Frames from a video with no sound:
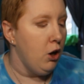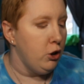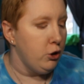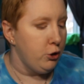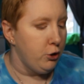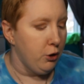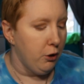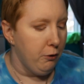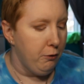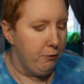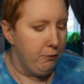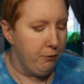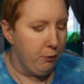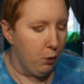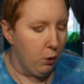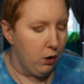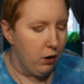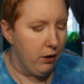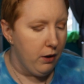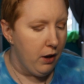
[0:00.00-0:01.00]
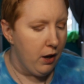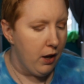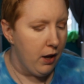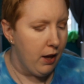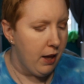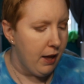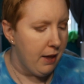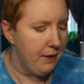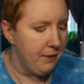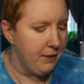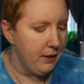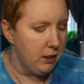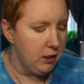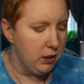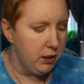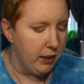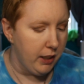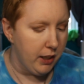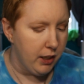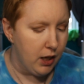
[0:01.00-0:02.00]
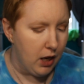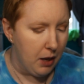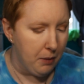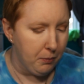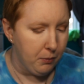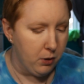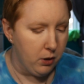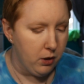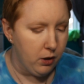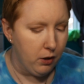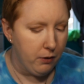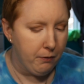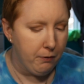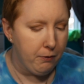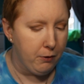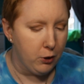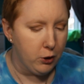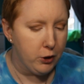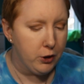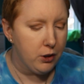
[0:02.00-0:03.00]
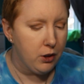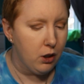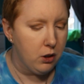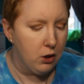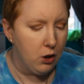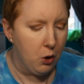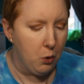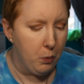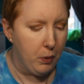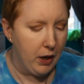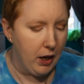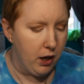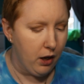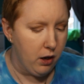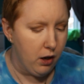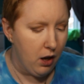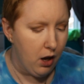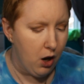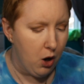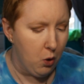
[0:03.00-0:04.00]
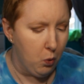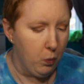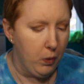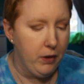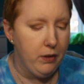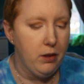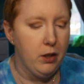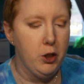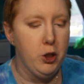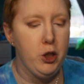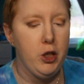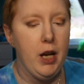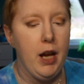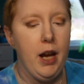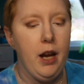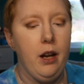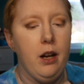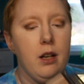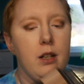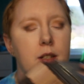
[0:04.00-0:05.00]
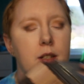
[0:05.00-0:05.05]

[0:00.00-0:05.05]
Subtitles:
so for the lid, I'm gonna first go in with the shade